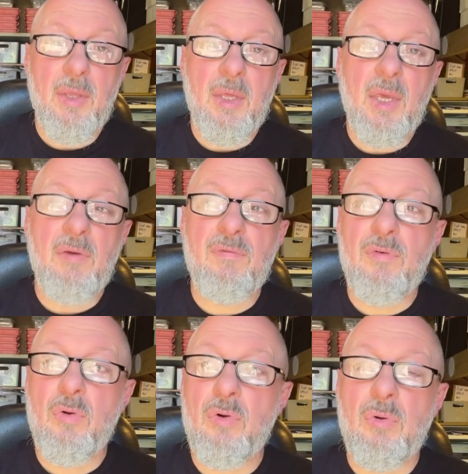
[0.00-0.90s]
If
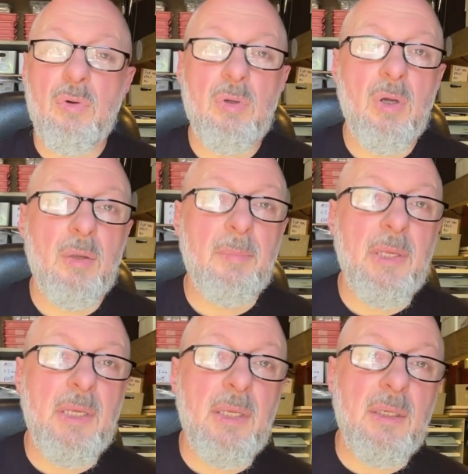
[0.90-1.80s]
you're like
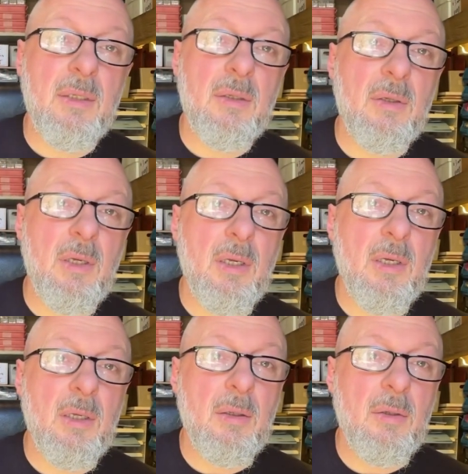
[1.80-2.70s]
me,
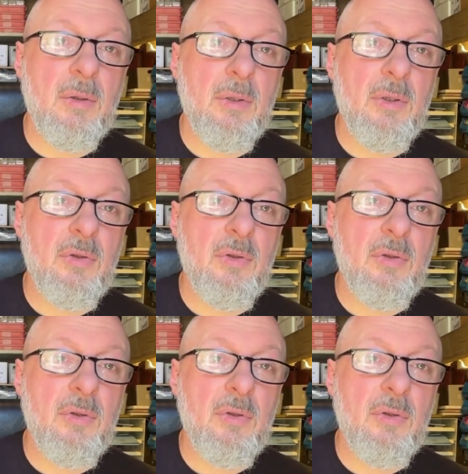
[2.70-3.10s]
you